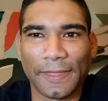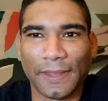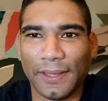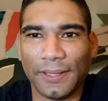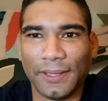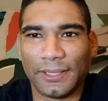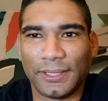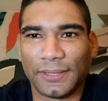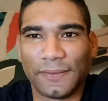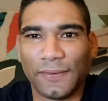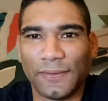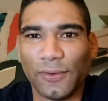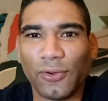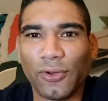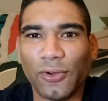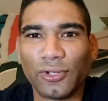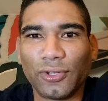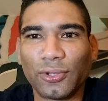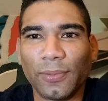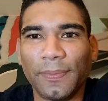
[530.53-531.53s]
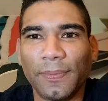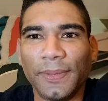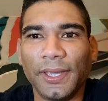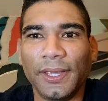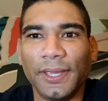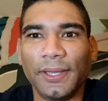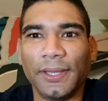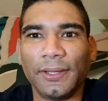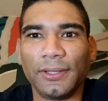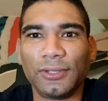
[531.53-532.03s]
it just feels good to
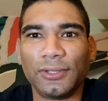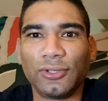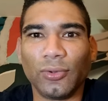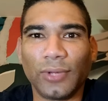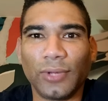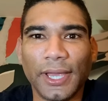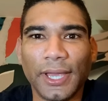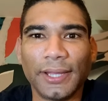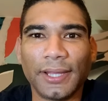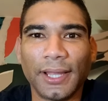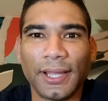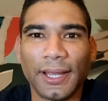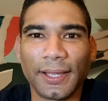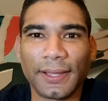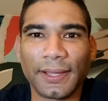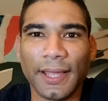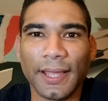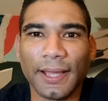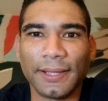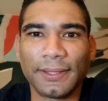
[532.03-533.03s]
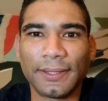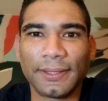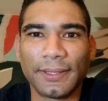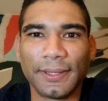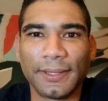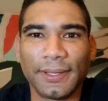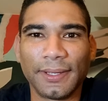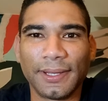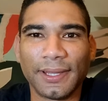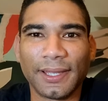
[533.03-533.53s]
be together like that.
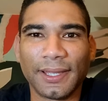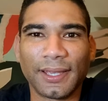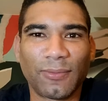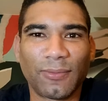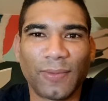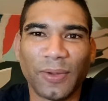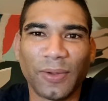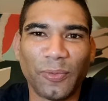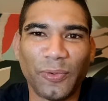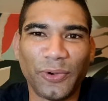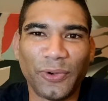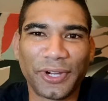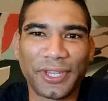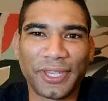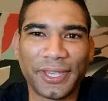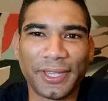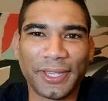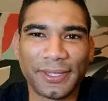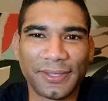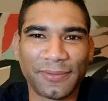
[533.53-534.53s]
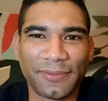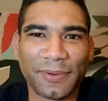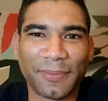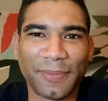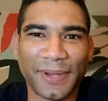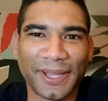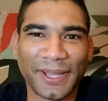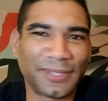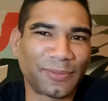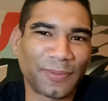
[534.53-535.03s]
Like when we were kids, it
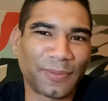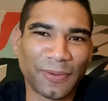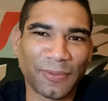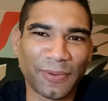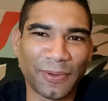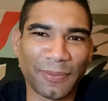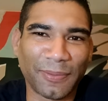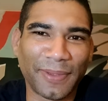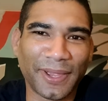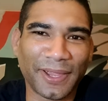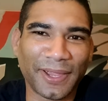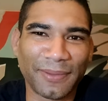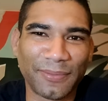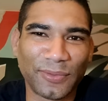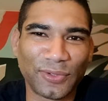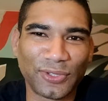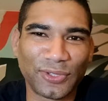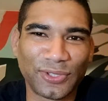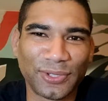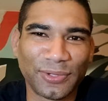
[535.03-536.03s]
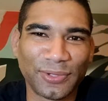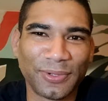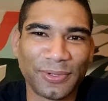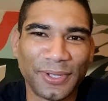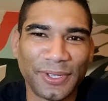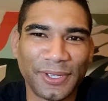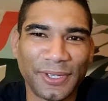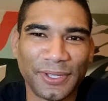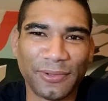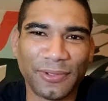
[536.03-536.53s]
reminds me when we were back in Brazil
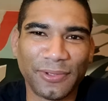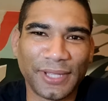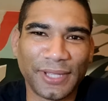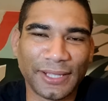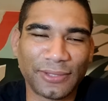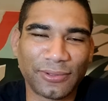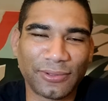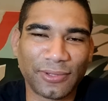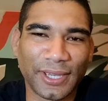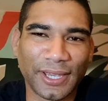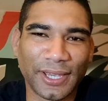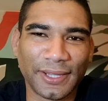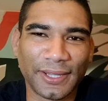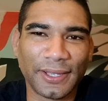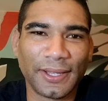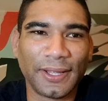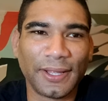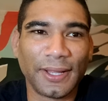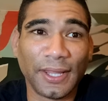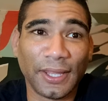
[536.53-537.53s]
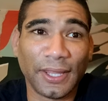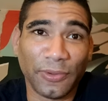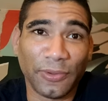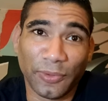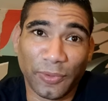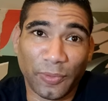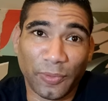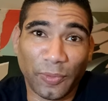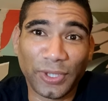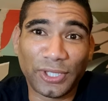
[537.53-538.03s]
doing that together.
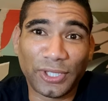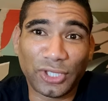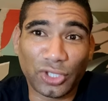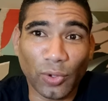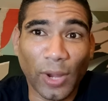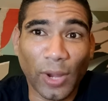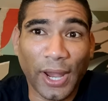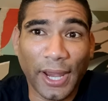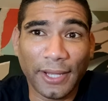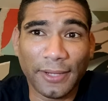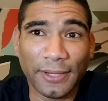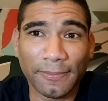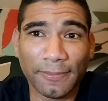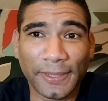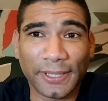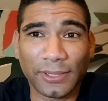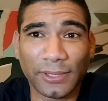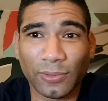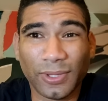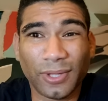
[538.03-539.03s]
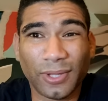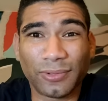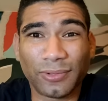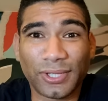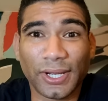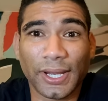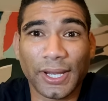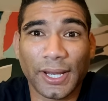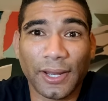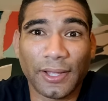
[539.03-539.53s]
We train, but we don't
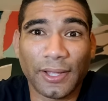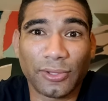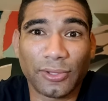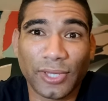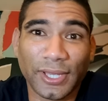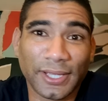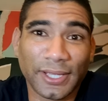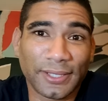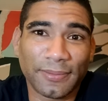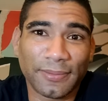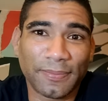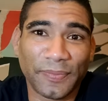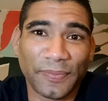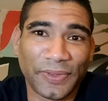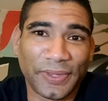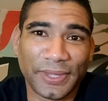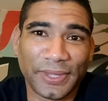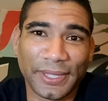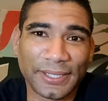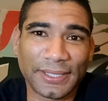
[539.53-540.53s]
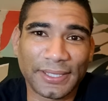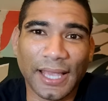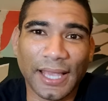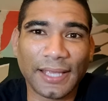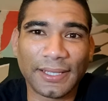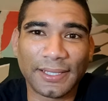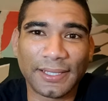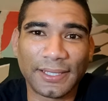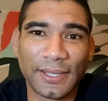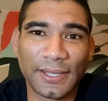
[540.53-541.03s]
train a lot because the
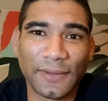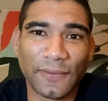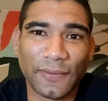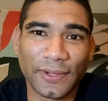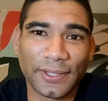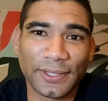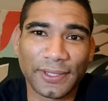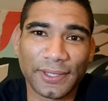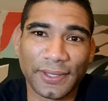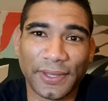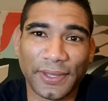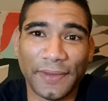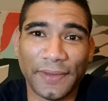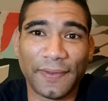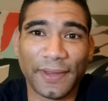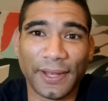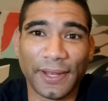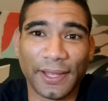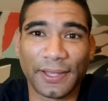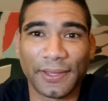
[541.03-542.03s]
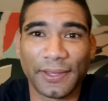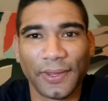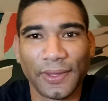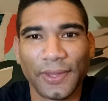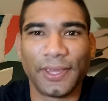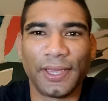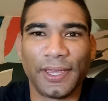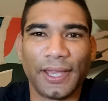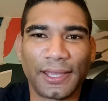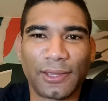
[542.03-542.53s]
size difference, even like
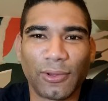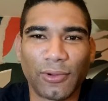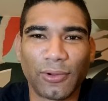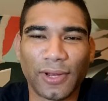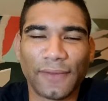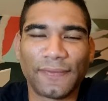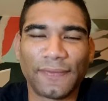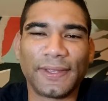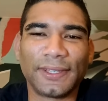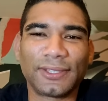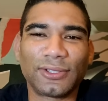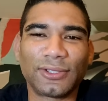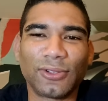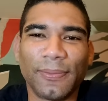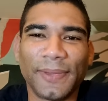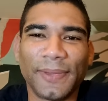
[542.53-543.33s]
you click, there's so